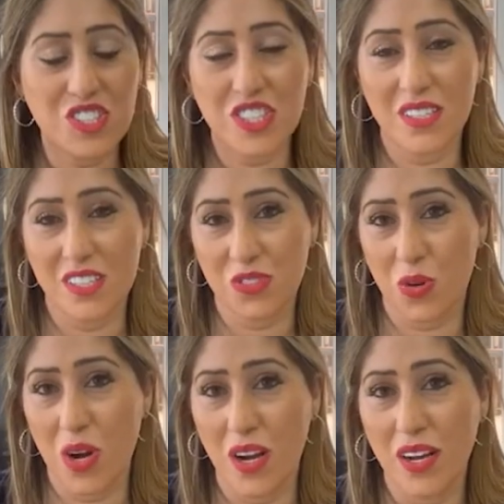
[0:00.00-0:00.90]
sheet is
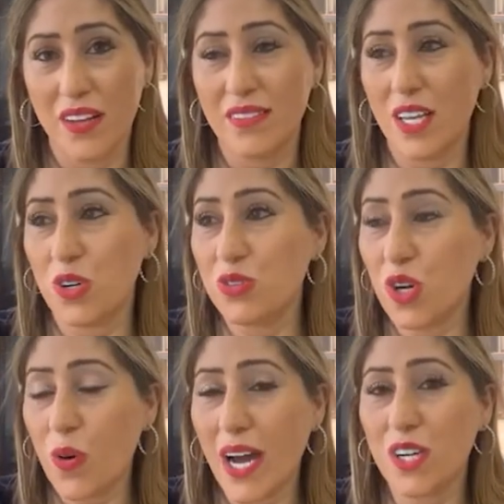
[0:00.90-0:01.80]
wrong. They don't
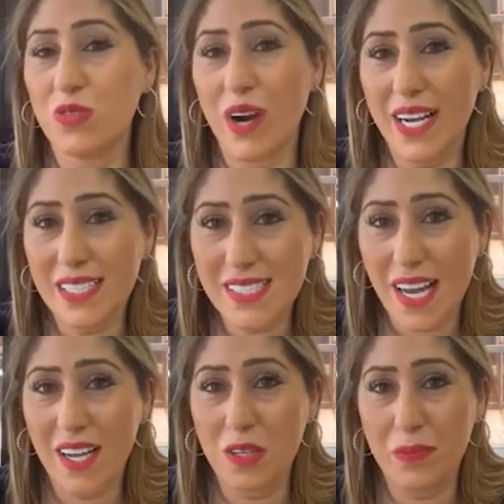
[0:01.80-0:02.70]
know how to
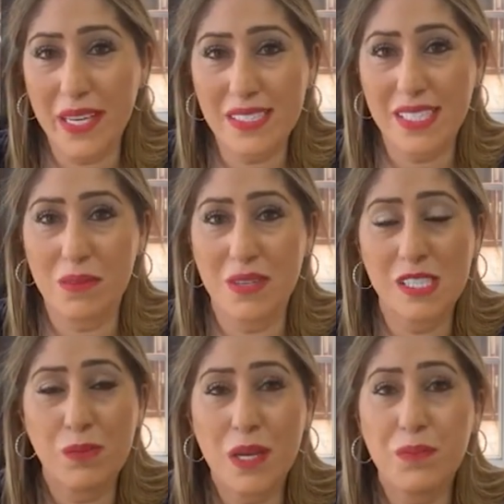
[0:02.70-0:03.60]
reconcile bank
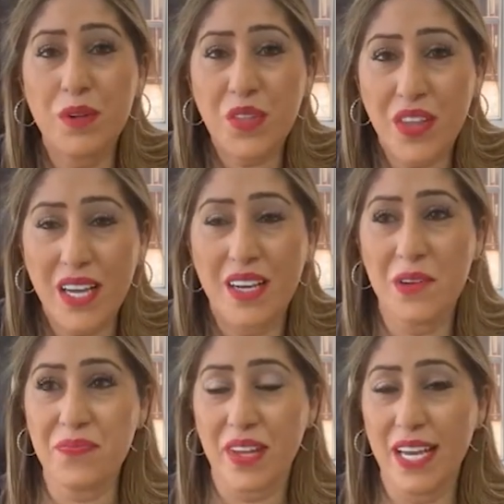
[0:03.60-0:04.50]
statements. People think
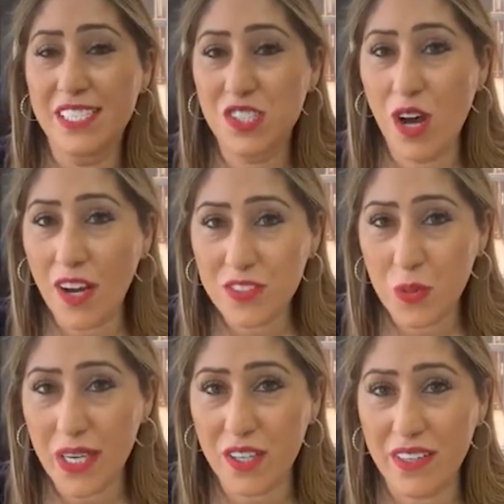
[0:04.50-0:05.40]
A
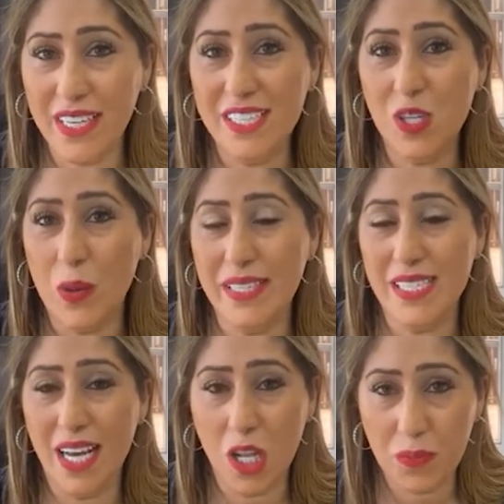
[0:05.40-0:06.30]
software is going to
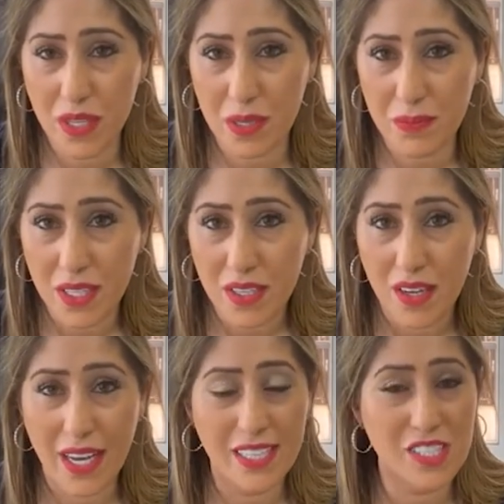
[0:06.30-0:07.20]
help them.
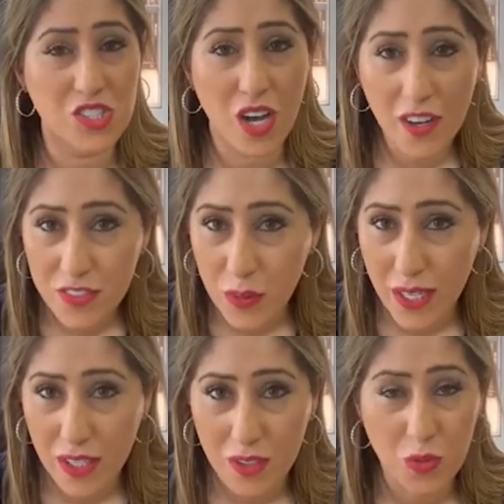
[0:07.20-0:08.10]
A
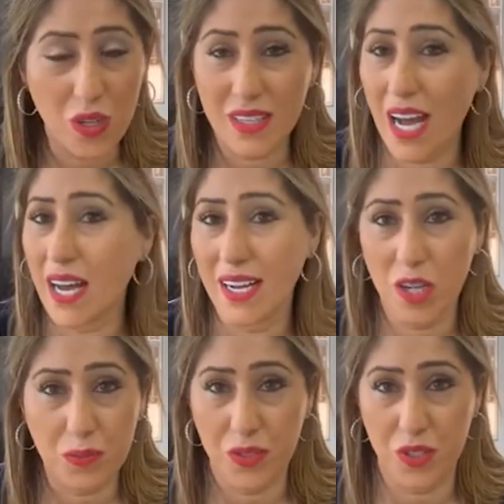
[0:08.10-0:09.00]
software will not
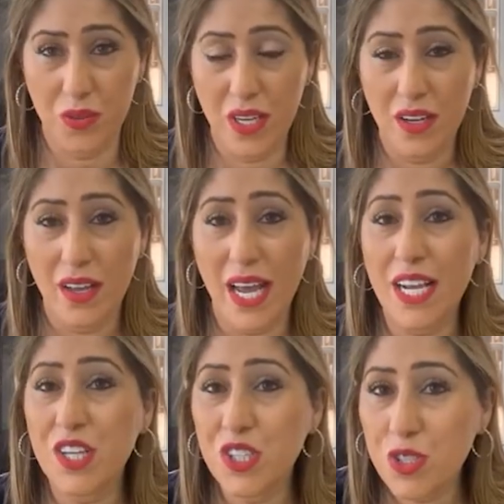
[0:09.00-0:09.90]
help you. A
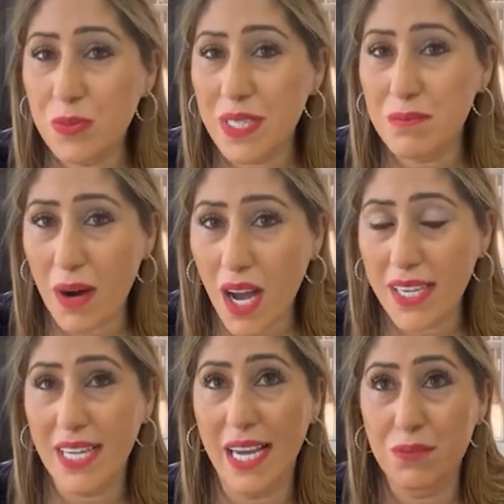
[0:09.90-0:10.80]
human
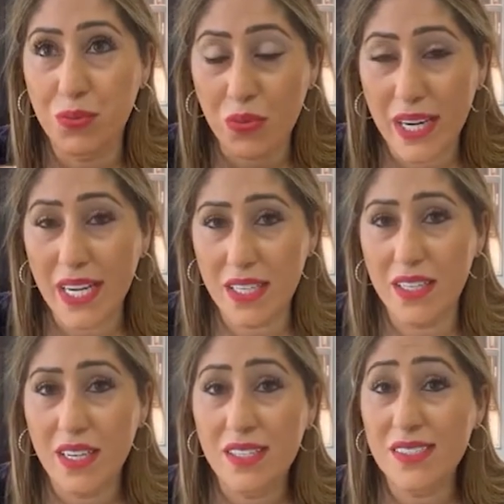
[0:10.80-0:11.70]
mind, a brain,
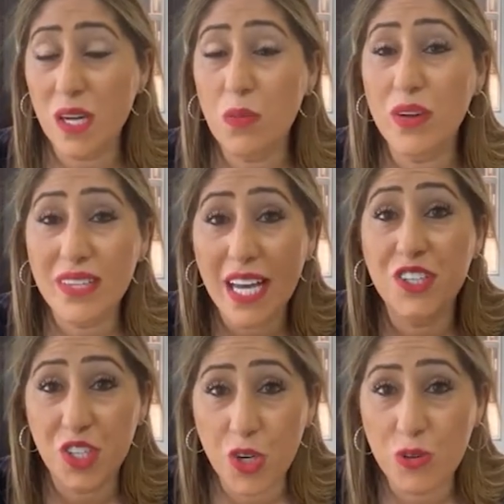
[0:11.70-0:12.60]
someone that
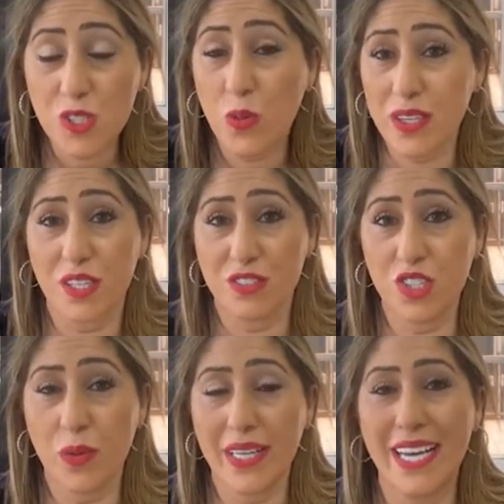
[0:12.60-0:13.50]
knows what they're
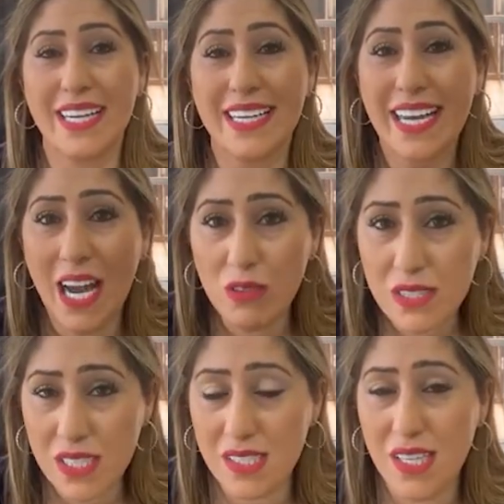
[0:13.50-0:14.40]
doing, an
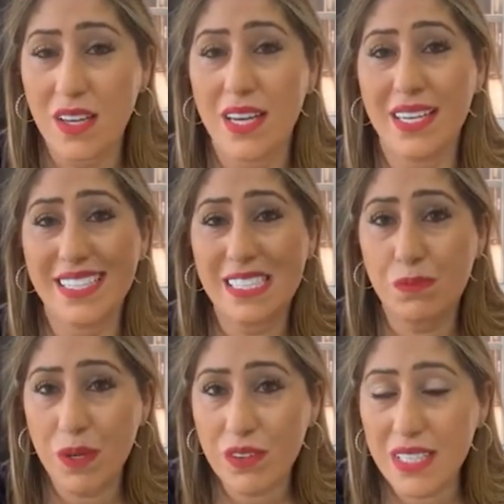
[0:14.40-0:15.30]
accountant, an
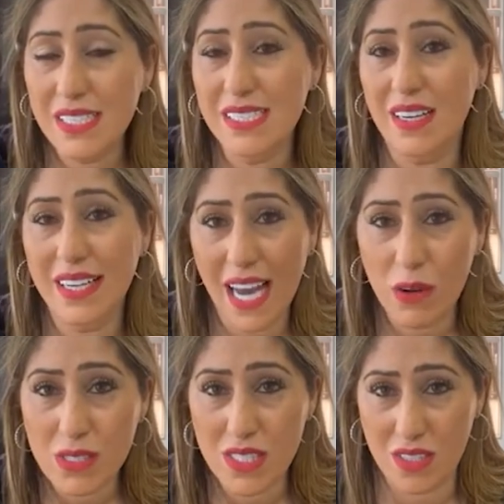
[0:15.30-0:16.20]
experienced
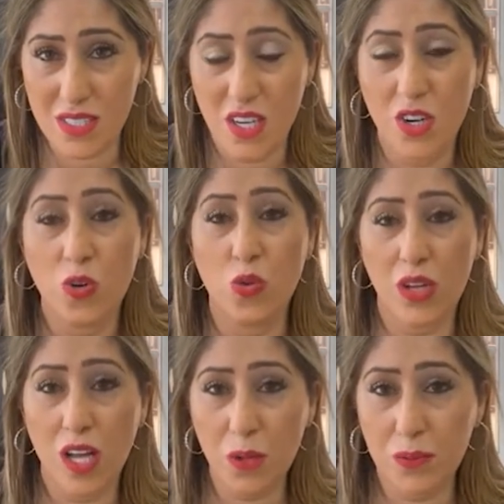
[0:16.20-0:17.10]
accountant will
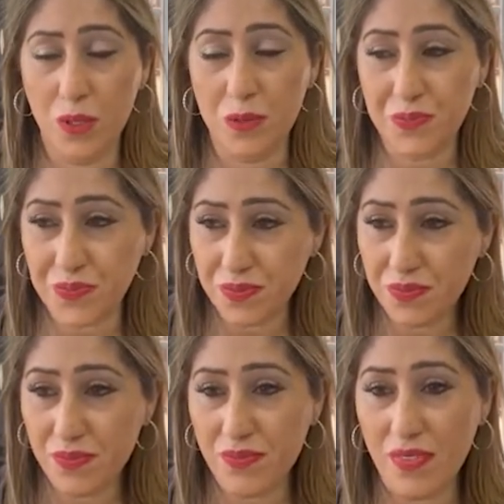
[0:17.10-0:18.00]
help you.
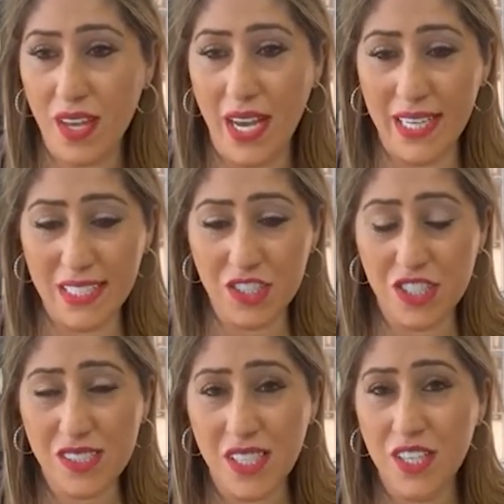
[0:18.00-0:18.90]
And it's
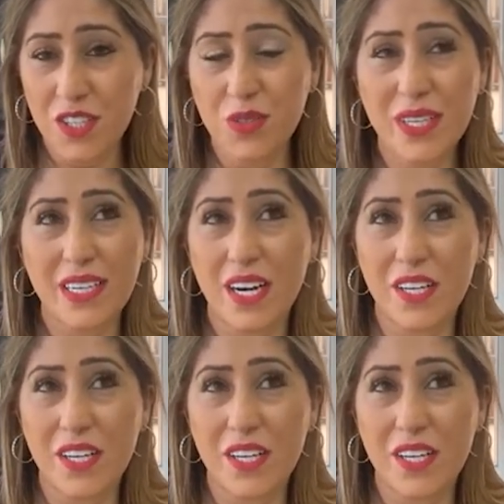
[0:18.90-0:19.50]
just, you can,